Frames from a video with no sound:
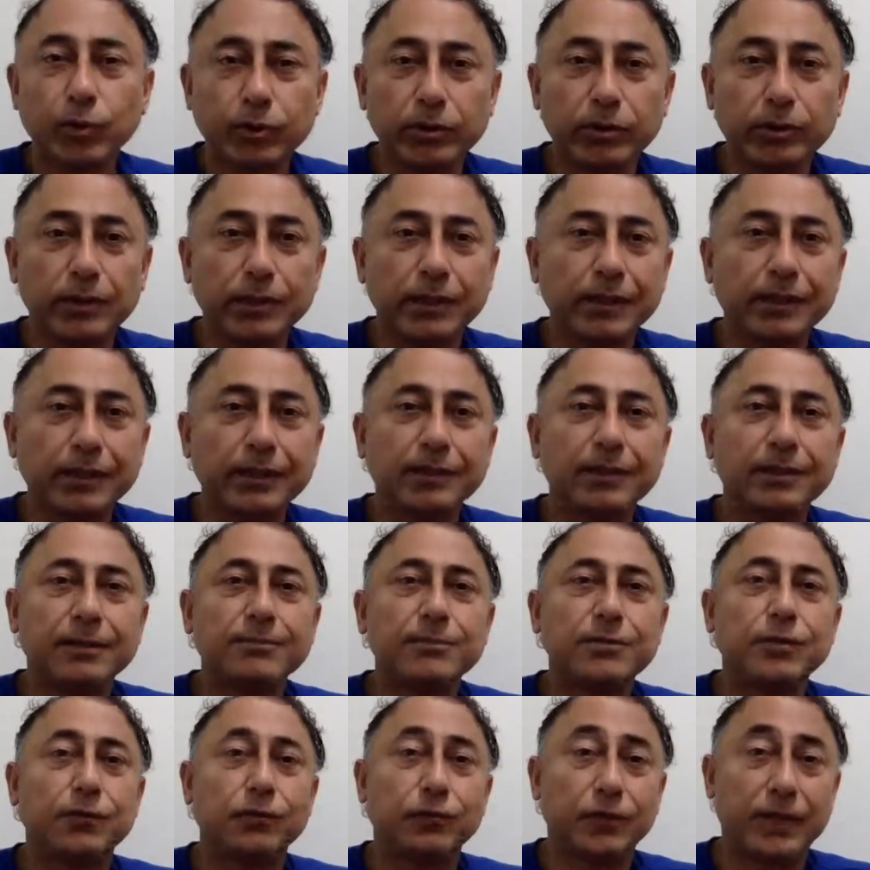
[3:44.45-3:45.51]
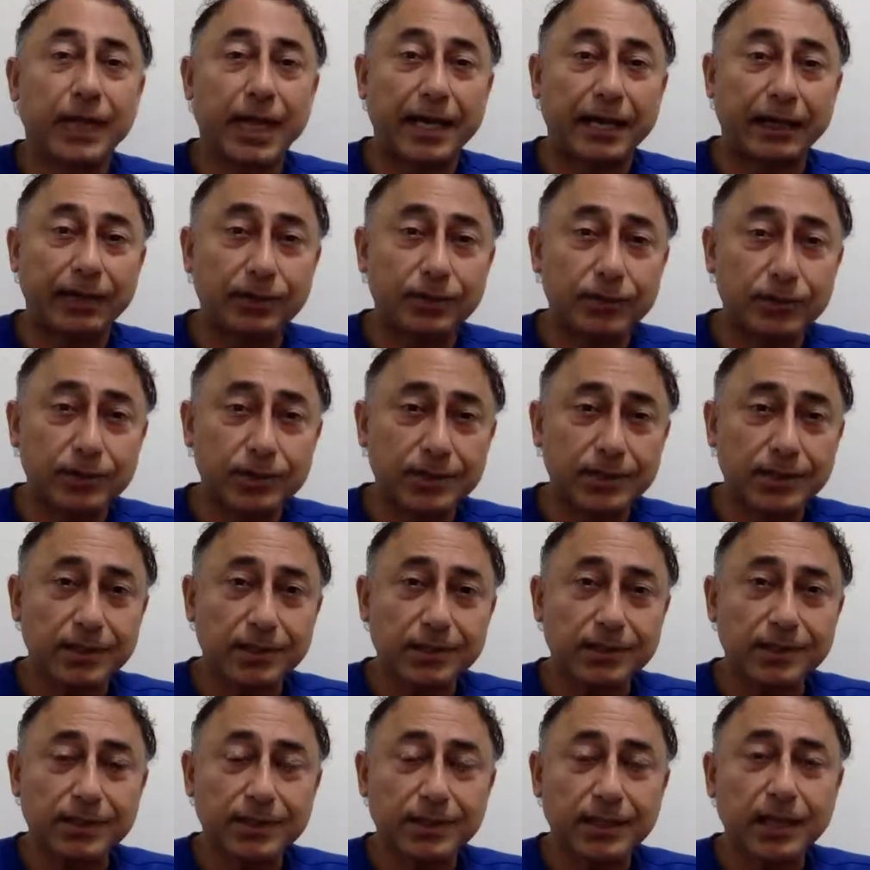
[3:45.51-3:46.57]
both in terms of
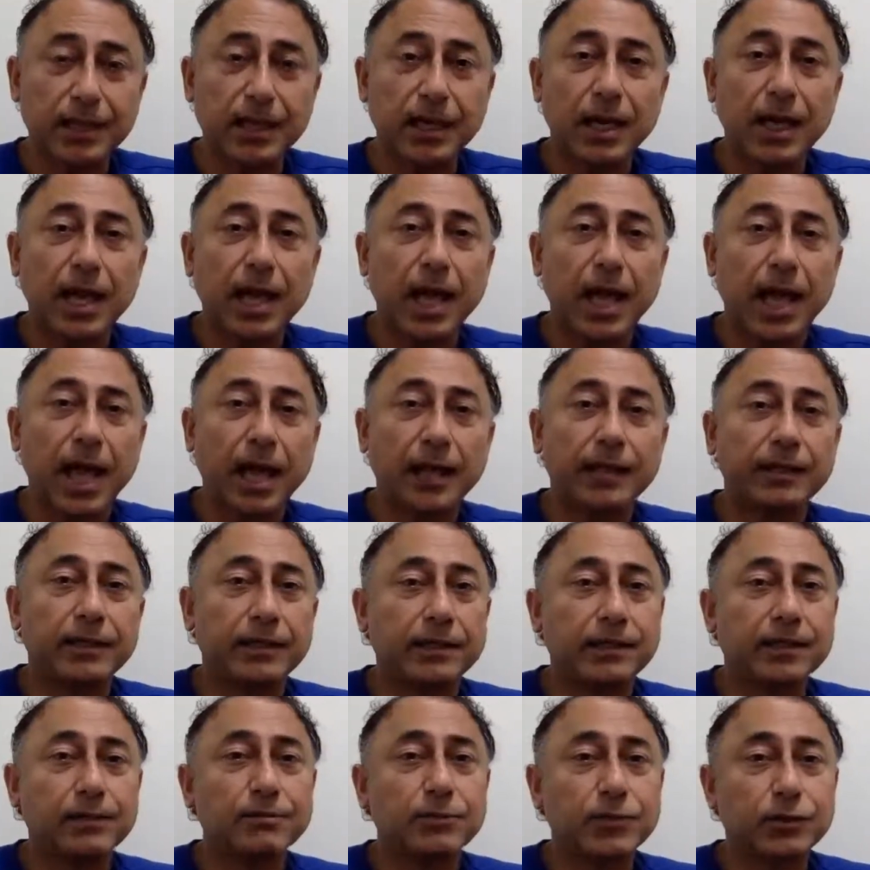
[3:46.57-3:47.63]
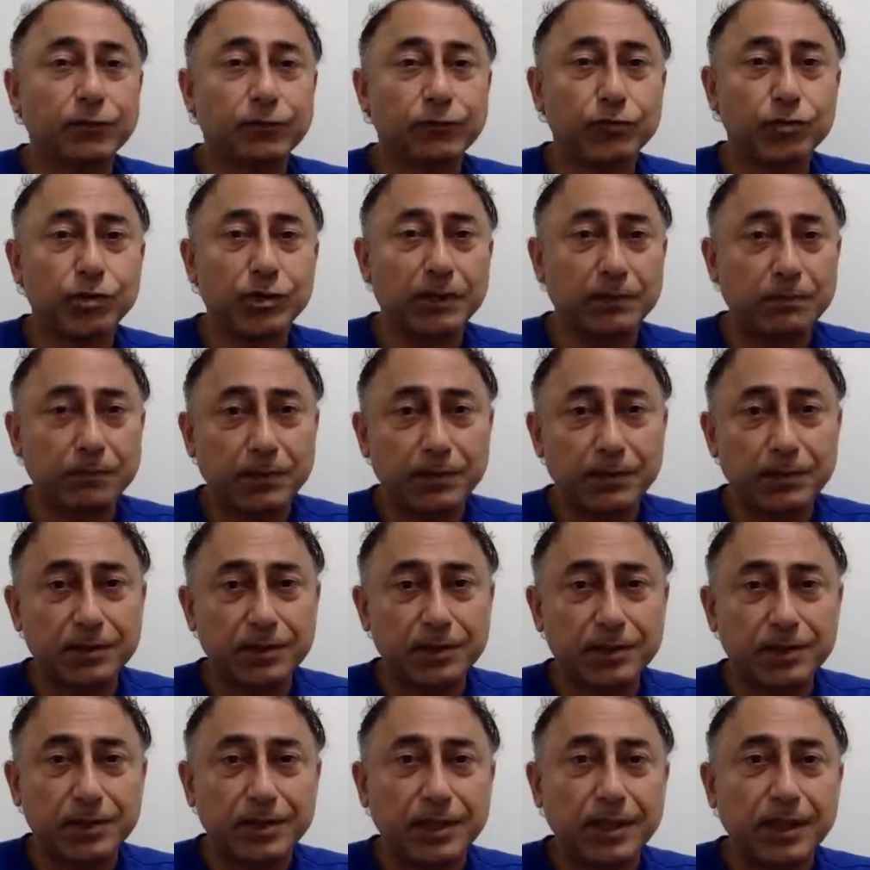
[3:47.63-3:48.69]
diagnosis and in terms of treatments.